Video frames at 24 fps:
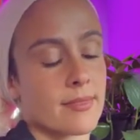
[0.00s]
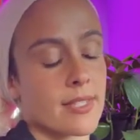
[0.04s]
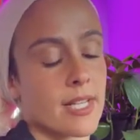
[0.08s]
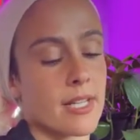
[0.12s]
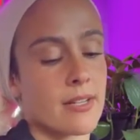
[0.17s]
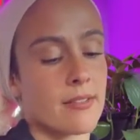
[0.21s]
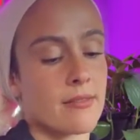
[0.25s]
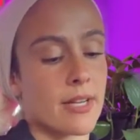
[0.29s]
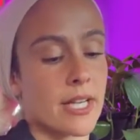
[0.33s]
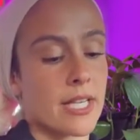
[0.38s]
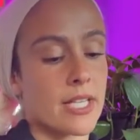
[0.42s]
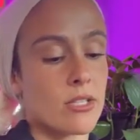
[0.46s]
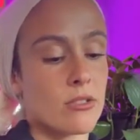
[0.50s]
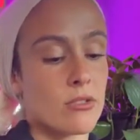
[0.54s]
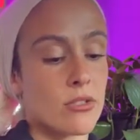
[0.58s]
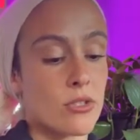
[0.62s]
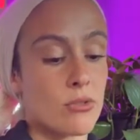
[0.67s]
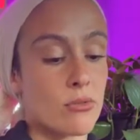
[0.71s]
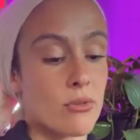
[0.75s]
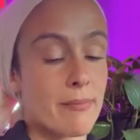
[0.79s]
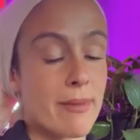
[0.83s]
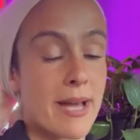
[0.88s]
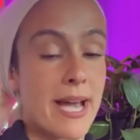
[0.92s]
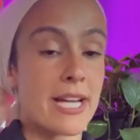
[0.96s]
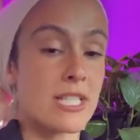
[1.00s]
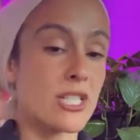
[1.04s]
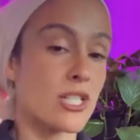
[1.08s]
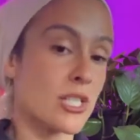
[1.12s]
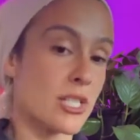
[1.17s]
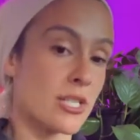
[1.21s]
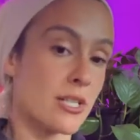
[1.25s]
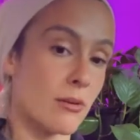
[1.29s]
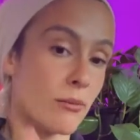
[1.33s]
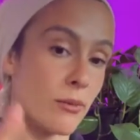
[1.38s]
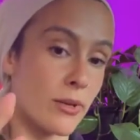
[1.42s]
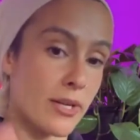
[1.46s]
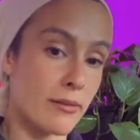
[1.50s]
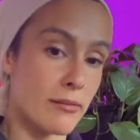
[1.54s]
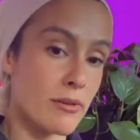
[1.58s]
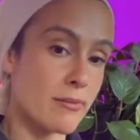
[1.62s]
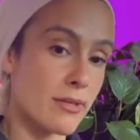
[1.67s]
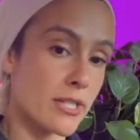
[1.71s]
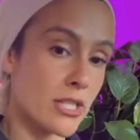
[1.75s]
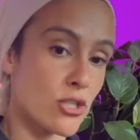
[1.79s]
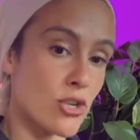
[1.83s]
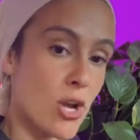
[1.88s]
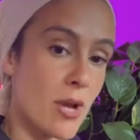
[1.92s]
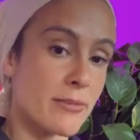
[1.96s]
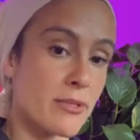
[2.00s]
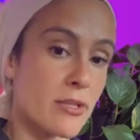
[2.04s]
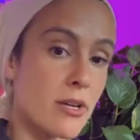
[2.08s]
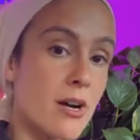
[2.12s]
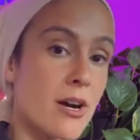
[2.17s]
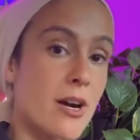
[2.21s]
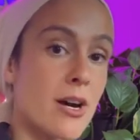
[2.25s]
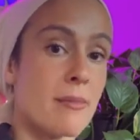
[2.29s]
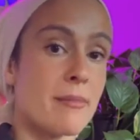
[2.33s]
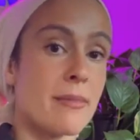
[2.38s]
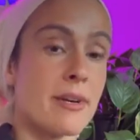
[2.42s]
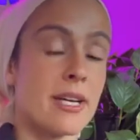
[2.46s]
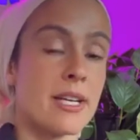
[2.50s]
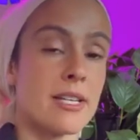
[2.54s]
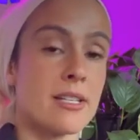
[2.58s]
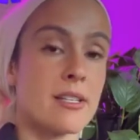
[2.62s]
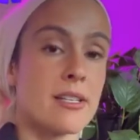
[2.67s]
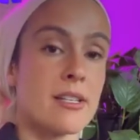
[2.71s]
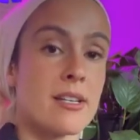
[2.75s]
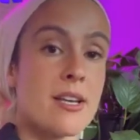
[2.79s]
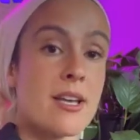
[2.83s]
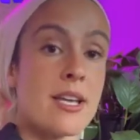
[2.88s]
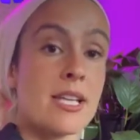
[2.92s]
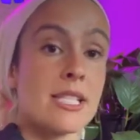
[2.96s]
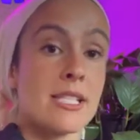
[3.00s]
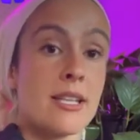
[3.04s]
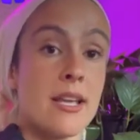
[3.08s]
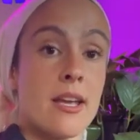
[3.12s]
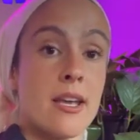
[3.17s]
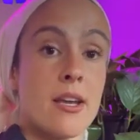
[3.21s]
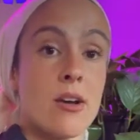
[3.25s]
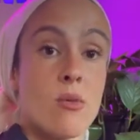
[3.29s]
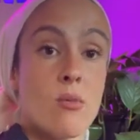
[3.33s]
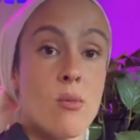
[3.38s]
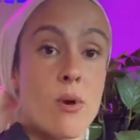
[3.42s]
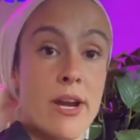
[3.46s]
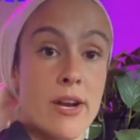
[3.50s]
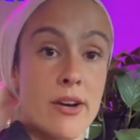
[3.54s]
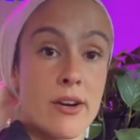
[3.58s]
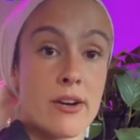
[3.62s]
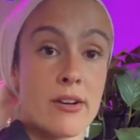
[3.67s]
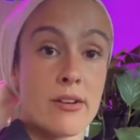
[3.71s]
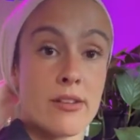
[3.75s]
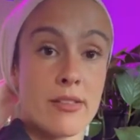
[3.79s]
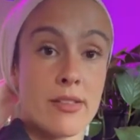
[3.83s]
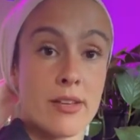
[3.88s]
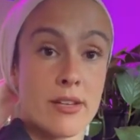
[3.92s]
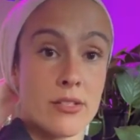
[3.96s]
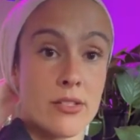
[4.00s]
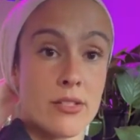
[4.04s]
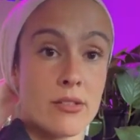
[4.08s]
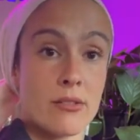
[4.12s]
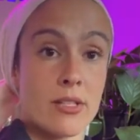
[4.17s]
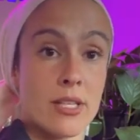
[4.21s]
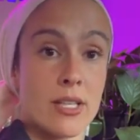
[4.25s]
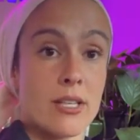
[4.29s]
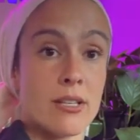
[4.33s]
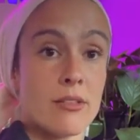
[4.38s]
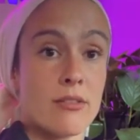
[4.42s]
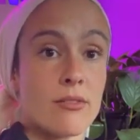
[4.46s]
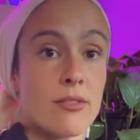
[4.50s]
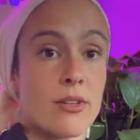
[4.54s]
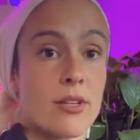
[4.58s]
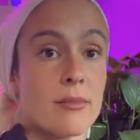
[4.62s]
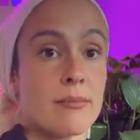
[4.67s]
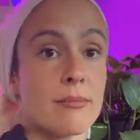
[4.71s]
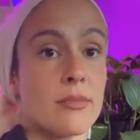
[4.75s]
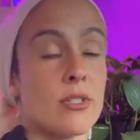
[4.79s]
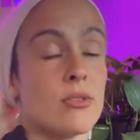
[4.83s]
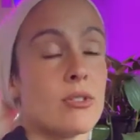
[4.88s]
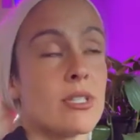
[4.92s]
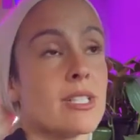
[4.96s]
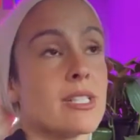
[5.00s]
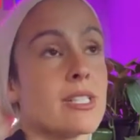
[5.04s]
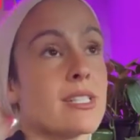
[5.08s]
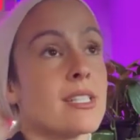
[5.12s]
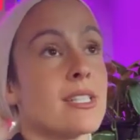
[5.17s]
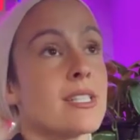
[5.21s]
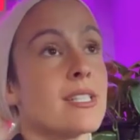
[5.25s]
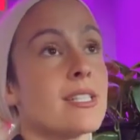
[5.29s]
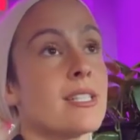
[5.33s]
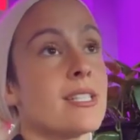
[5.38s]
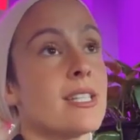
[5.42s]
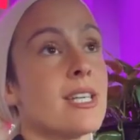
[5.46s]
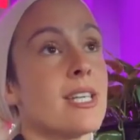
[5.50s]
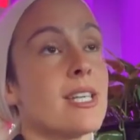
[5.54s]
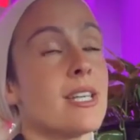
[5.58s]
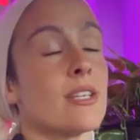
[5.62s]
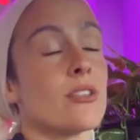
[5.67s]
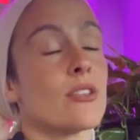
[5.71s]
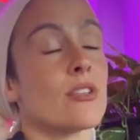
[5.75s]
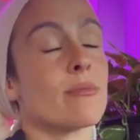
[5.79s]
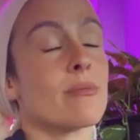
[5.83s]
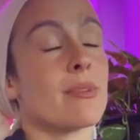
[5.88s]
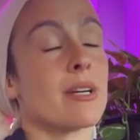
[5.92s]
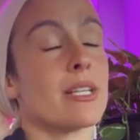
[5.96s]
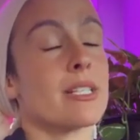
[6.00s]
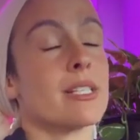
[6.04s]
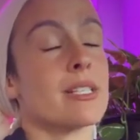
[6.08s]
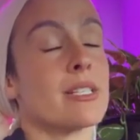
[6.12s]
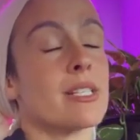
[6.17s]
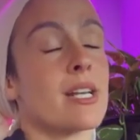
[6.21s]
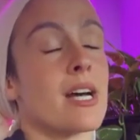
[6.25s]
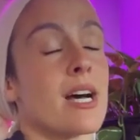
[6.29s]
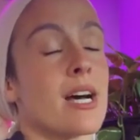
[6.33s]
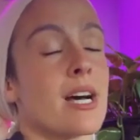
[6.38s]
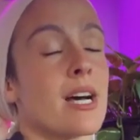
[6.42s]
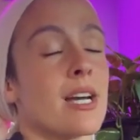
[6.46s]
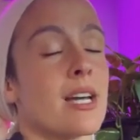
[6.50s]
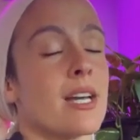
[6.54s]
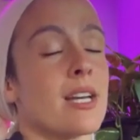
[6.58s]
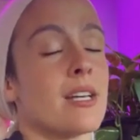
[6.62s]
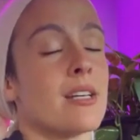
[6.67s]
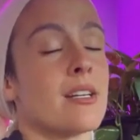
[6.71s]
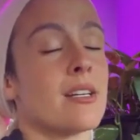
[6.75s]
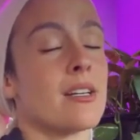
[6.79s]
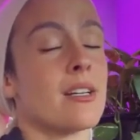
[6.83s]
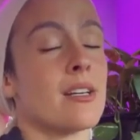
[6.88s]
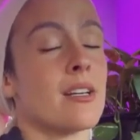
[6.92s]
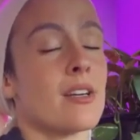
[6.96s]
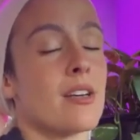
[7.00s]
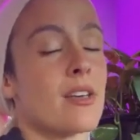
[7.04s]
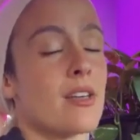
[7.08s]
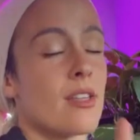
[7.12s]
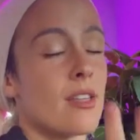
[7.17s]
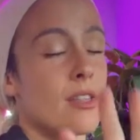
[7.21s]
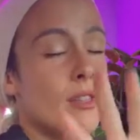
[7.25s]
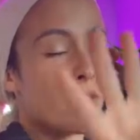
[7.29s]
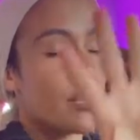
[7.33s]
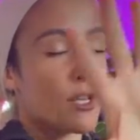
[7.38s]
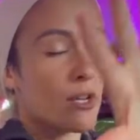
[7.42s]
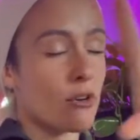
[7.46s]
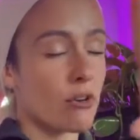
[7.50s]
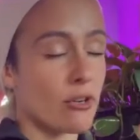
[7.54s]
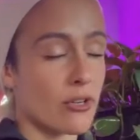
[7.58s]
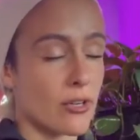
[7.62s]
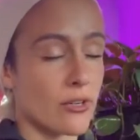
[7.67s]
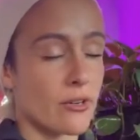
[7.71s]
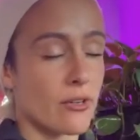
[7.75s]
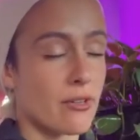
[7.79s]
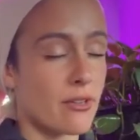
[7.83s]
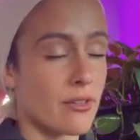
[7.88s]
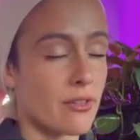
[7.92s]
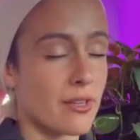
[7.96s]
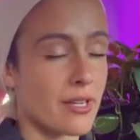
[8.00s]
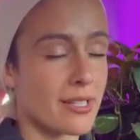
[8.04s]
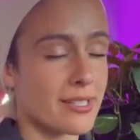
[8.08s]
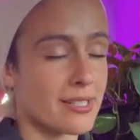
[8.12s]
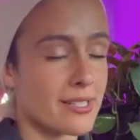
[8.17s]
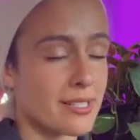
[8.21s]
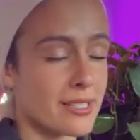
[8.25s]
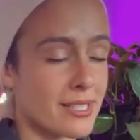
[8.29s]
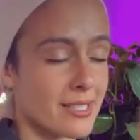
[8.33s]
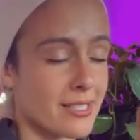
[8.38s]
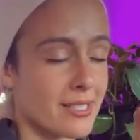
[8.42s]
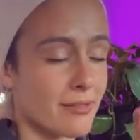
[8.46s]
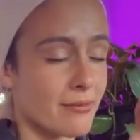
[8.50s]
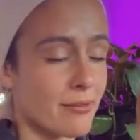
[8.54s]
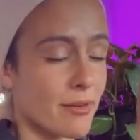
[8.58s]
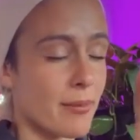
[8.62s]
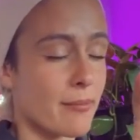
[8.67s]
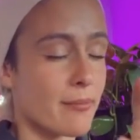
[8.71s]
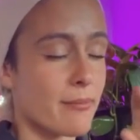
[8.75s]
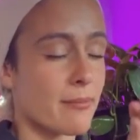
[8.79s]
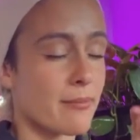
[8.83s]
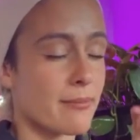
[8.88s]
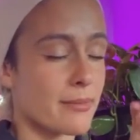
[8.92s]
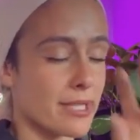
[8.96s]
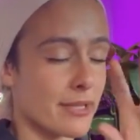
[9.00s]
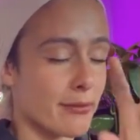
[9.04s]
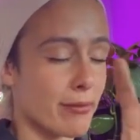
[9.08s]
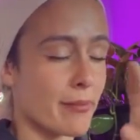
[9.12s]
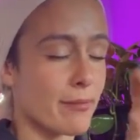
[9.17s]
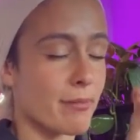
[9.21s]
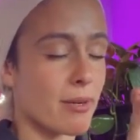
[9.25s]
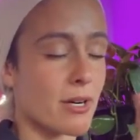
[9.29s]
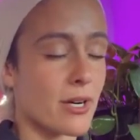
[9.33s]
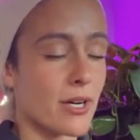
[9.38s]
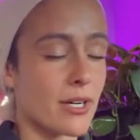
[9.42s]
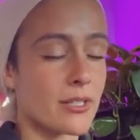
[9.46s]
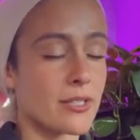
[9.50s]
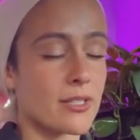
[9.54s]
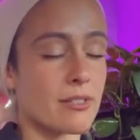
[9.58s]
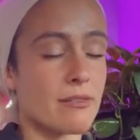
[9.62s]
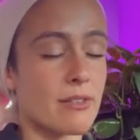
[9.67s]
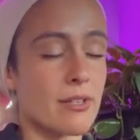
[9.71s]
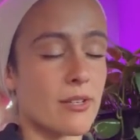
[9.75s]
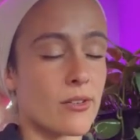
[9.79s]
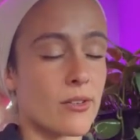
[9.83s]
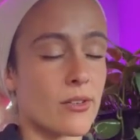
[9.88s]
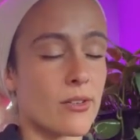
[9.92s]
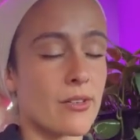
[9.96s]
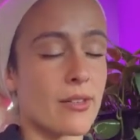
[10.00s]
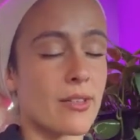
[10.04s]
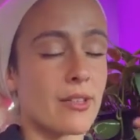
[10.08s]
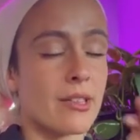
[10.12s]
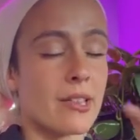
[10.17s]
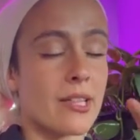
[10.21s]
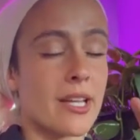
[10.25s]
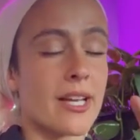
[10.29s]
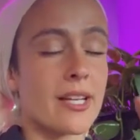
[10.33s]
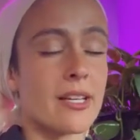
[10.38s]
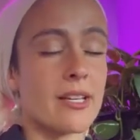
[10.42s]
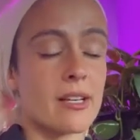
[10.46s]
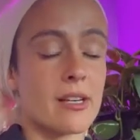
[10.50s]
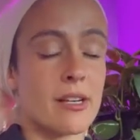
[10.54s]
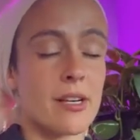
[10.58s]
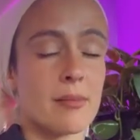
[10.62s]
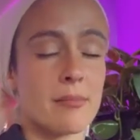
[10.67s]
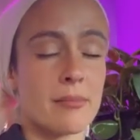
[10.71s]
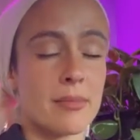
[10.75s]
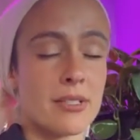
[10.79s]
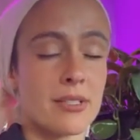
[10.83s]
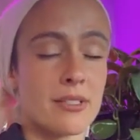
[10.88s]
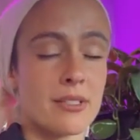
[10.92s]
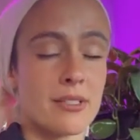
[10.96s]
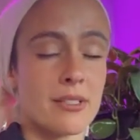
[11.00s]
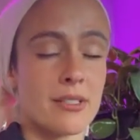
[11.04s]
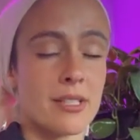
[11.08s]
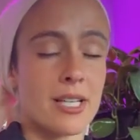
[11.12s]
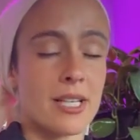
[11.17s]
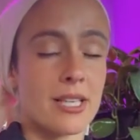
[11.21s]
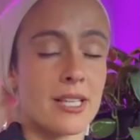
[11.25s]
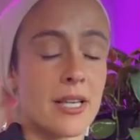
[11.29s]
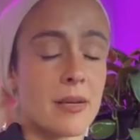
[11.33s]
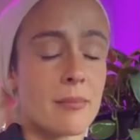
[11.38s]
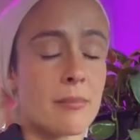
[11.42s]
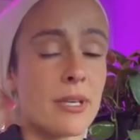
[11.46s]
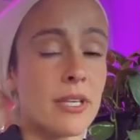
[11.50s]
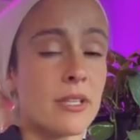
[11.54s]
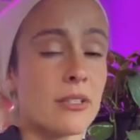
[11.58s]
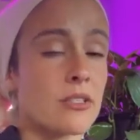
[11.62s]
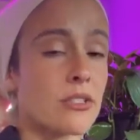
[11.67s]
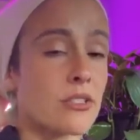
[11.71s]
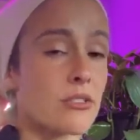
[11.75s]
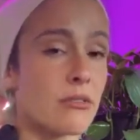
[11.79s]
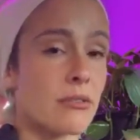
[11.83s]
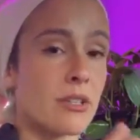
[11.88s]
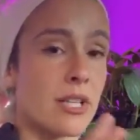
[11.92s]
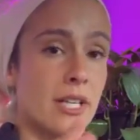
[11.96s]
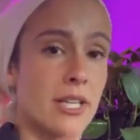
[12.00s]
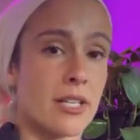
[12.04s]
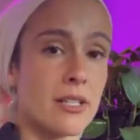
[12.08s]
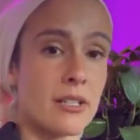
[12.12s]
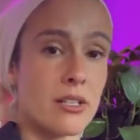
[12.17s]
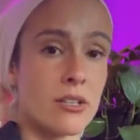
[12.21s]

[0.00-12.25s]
I invite you to imagine that when everybody drops a comment, saying where they're tuning in from, you can see in your mind's eye the earth and see different, different parts of the earth lighting up like pillars of light